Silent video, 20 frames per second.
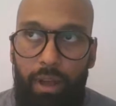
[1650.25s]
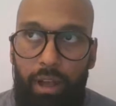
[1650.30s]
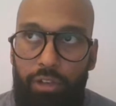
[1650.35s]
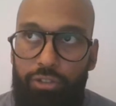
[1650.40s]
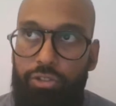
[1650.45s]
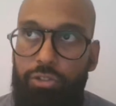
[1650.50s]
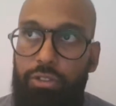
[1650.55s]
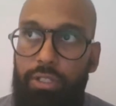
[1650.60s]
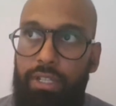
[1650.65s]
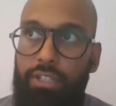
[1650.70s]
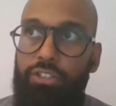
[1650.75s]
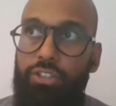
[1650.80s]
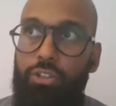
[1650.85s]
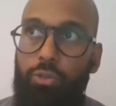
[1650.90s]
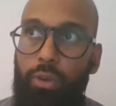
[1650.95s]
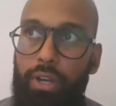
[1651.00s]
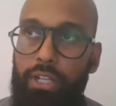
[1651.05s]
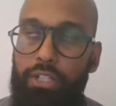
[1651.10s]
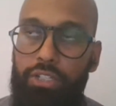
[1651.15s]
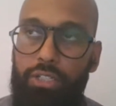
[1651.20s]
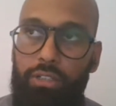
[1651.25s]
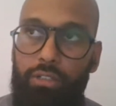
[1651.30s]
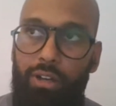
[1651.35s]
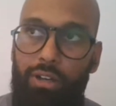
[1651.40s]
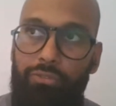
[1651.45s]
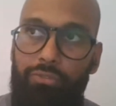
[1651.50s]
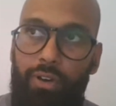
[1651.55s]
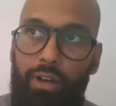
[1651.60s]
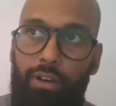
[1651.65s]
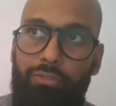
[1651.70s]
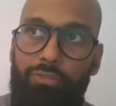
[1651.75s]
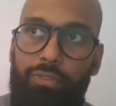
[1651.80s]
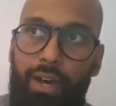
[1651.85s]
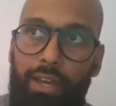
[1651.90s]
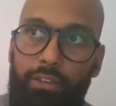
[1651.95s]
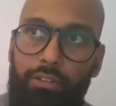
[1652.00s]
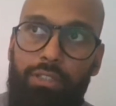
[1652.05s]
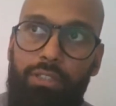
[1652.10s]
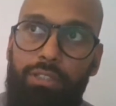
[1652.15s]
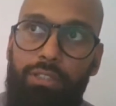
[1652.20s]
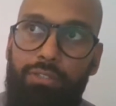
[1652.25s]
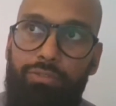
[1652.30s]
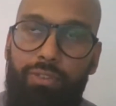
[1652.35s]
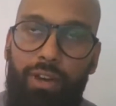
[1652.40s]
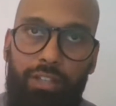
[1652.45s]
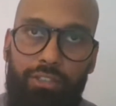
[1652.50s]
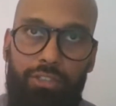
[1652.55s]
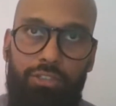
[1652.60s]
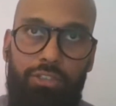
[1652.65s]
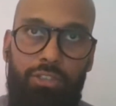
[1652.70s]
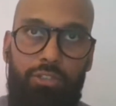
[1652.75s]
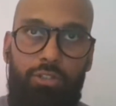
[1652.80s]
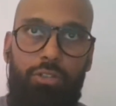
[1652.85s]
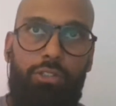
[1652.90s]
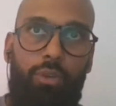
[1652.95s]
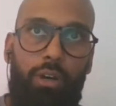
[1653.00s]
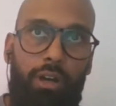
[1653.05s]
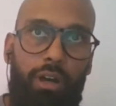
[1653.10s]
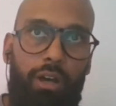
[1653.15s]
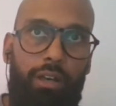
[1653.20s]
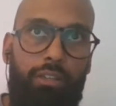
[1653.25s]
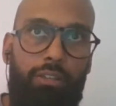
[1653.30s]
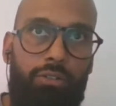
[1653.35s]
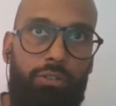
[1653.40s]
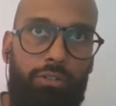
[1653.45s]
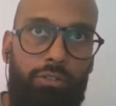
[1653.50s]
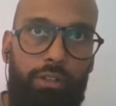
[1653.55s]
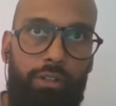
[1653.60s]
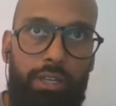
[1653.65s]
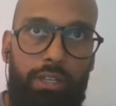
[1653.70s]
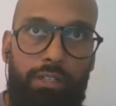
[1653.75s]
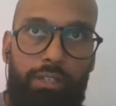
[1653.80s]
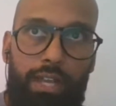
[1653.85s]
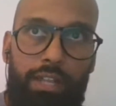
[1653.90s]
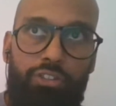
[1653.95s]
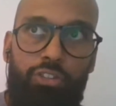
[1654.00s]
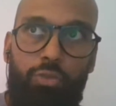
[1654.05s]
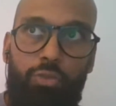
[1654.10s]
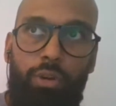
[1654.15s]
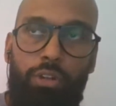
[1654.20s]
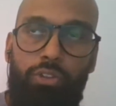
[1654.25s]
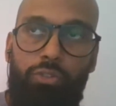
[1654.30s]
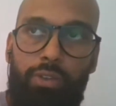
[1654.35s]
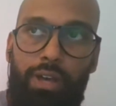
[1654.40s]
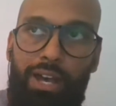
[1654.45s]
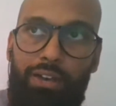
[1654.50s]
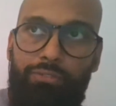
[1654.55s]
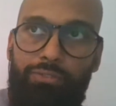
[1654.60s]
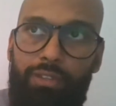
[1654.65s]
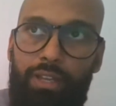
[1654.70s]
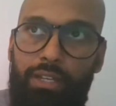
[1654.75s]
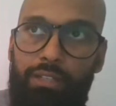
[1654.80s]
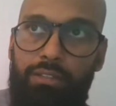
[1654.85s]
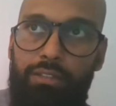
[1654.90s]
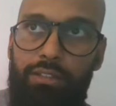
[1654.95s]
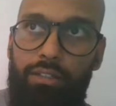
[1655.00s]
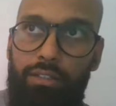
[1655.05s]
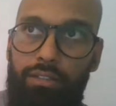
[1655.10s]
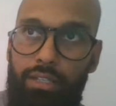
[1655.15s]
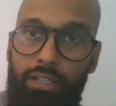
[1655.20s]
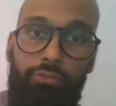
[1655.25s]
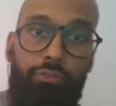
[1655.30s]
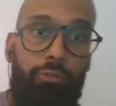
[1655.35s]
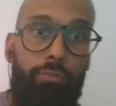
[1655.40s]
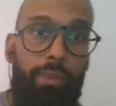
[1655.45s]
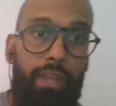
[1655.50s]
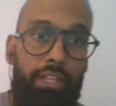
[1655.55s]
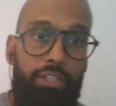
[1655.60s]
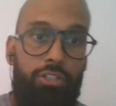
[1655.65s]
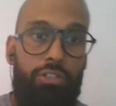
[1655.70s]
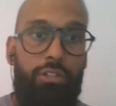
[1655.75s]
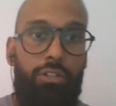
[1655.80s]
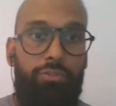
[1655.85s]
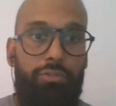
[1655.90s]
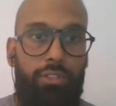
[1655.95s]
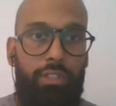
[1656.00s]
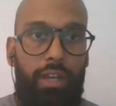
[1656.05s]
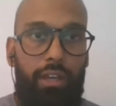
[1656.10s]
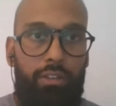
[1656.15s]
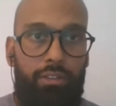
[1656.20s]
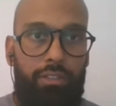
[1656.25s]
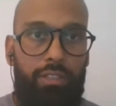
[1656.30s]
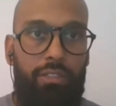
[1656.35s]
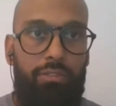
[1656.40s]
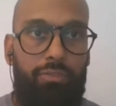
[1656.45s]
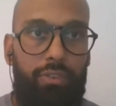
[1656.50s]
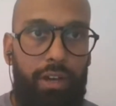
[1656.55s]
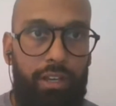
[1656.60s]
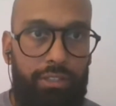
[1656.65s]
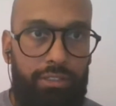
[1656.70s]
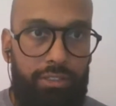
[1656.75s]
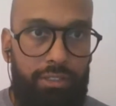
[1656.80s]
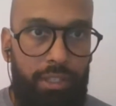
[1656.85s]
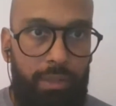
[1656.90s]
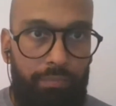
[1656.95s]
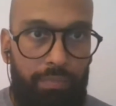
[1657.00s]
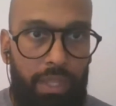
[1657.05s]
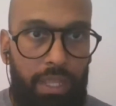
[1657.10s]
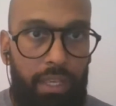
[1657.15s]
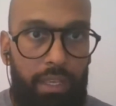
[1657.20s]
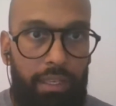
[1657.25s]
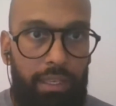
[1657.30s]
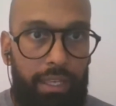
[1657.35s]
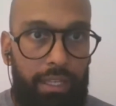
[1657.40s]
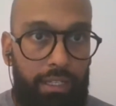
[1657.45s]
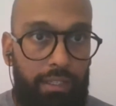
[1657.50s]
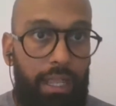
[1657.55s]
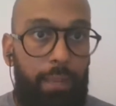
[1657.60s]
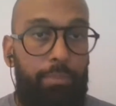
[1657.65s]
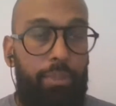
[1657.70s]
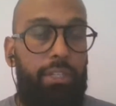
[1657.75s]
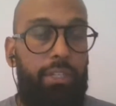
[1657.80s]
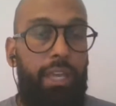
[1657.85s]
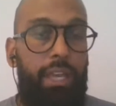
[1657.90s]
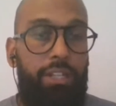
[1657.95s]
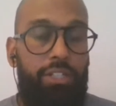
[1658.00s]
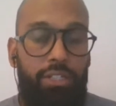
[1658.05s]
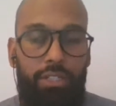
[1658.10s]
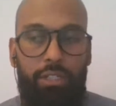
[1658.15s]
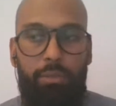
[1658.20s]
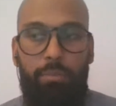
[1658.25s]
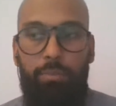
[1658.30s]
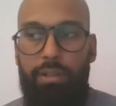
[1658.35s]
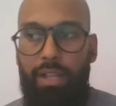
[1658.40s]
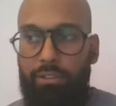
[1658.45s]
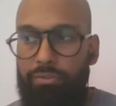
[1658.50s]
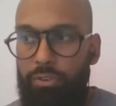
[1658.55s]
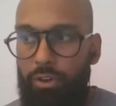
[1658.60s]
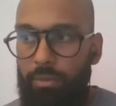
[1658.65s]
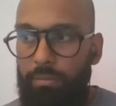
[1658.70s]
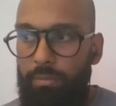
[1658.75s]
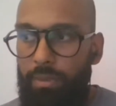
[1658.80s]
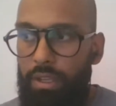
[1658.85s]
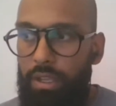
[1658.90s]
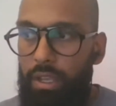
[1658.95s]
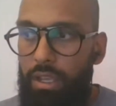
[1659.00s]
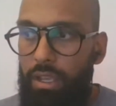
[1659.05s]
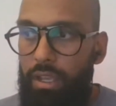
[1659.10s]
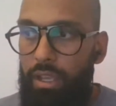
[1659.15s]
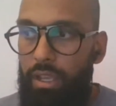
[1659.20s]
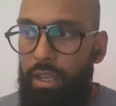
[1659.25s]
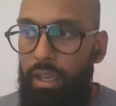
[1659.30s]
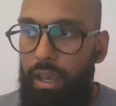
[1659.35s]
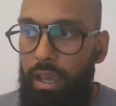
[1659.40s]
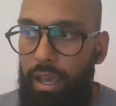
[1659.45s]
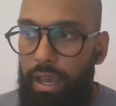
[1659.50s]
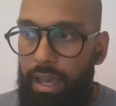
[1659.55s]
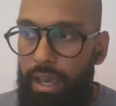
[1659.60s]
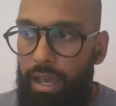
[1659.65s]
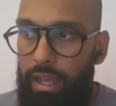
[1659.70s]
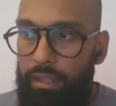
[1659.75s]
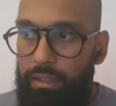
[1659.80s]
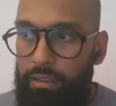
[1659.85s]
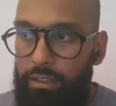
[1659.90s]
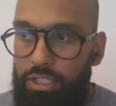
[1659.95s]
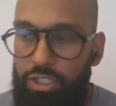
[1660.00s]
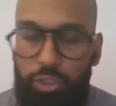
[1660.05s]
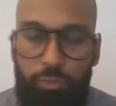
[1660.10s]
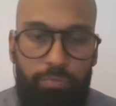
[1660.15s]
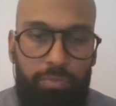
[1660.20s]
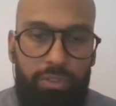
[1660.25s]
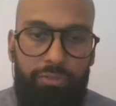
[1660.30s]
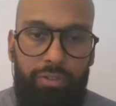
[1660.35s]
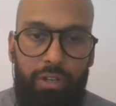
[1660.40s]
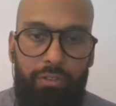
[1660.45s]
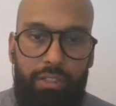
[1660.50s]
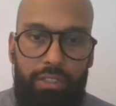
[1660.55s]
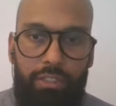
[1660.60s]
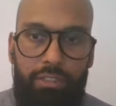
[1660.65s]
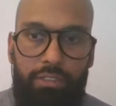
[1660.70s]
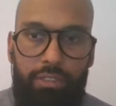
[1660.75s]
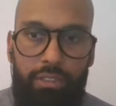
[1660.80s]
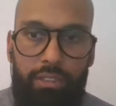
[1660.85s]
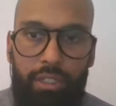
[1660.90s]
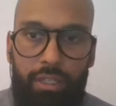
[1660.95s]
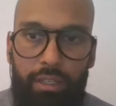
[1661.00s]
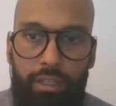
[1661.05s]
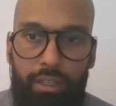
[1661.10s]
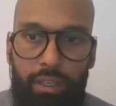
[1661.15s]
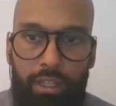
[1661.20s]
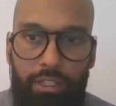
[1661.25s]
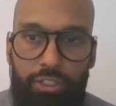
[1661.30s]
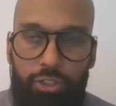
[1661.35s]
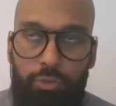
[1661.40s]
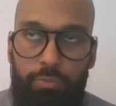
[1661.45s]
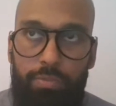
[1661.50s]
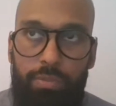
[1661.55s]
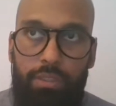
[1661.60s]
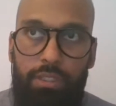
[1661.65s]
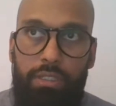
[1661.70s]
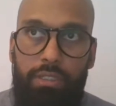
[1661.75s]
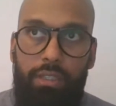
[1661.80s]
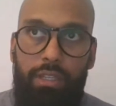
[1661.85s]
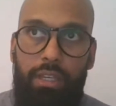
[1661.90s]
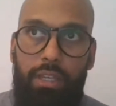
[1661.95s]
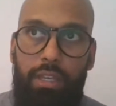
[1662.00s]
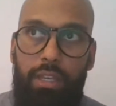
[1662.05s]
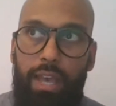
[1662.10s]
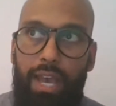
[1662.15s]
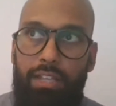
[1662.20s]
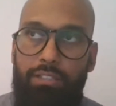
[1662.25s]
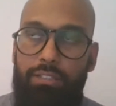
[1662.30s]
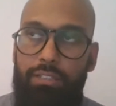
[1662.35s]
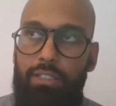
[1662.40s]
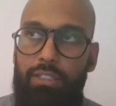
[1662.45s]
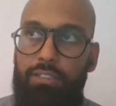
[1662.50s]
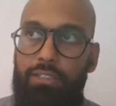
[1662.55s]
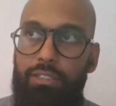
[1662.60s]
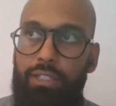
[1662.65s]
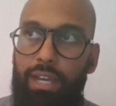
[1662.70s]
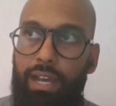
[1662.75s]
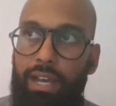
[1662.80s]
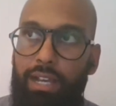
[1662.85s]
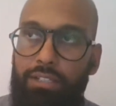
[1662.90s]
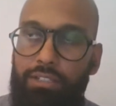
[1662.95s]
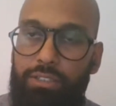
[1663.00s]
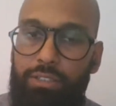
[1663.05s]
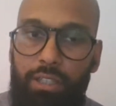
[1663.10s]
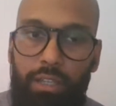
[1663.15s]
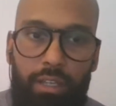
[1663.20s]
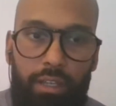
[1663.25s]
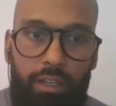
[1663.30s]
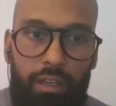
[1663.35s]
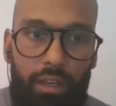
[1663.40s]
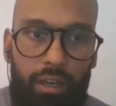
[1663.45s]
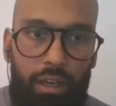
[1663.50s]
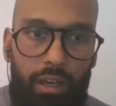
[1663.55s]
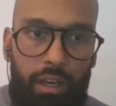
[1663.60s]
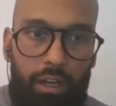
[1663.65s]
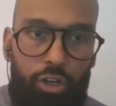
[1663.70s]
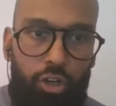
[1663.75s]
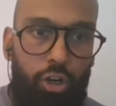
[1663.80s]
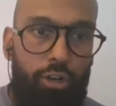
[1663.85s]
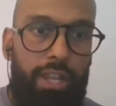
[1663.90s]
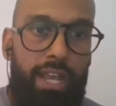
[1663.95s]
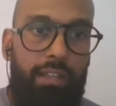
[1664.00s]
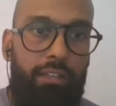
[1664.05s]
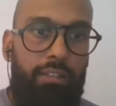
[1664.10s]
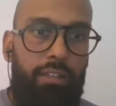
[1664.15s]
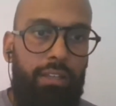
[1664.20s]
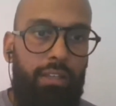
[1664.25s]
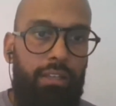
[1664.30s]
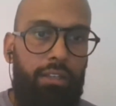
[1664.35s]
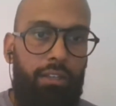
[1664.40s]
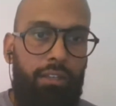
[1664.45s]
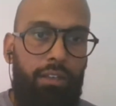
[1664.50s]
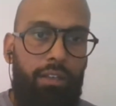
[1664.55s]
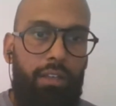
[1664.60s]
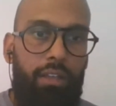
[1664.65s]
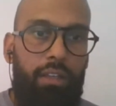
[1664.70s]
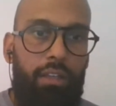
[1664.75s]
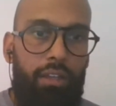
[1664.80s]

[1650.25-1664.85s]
also the integration of IoT devices. You in the end you want to have like the information of the IoT device in an application, in a platform, and this should be very easy. It should be as easy as connecting